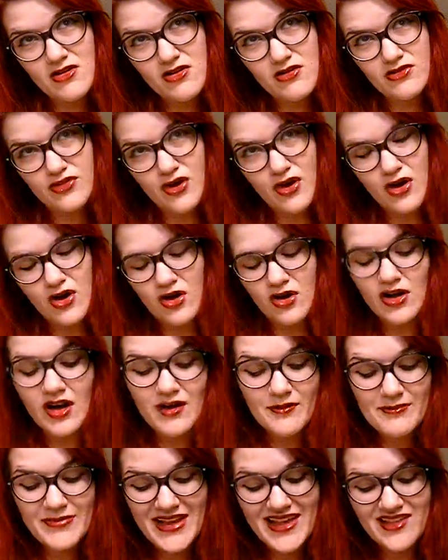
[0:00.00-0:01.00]
soul,
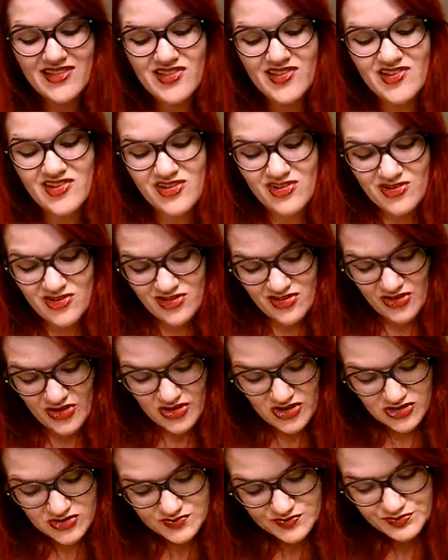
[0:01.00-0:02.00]
peace in your
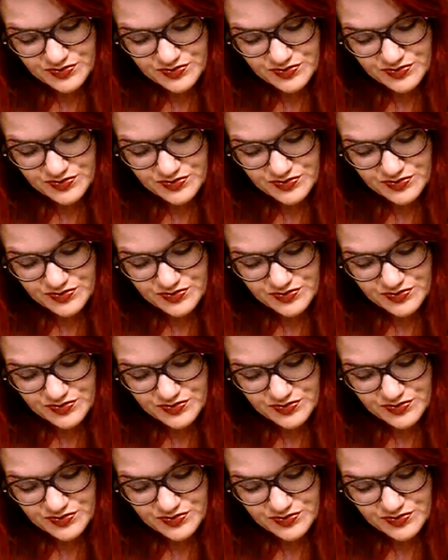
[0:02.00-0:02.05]
soul."